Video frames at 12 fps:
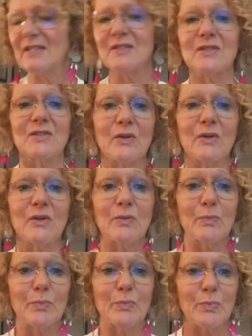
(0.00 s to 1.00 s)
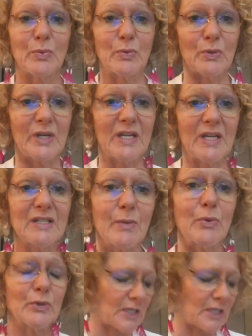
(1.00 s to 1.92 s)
is so important,